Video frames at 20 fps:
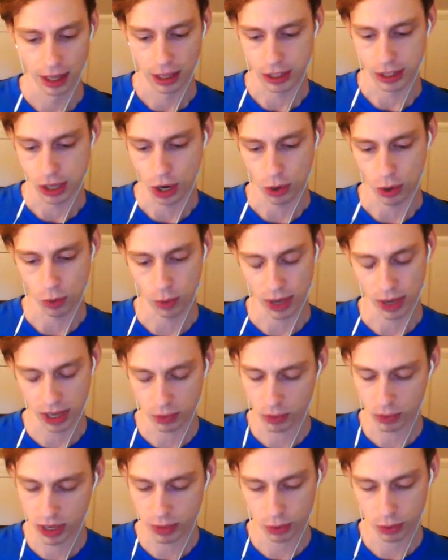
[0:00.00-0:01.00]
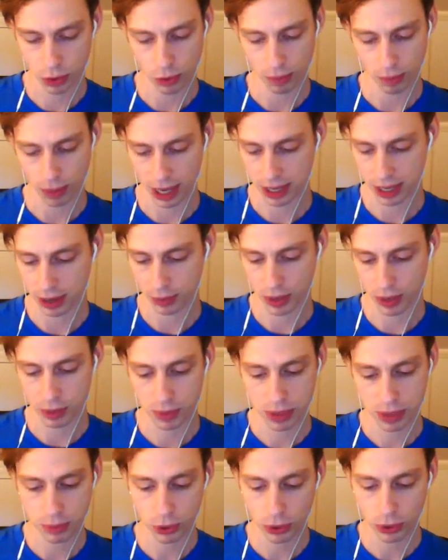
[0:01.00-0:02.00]
you know when we boot my, when
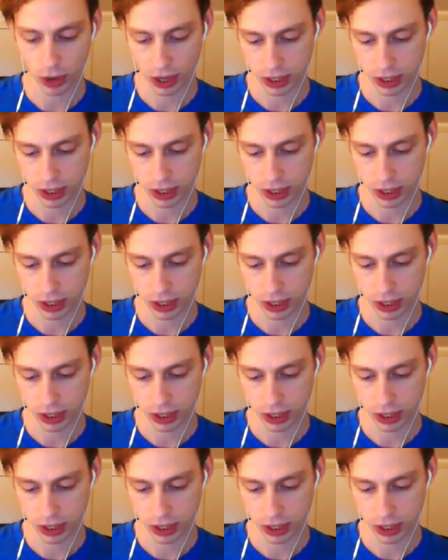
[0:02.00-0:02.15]
we boot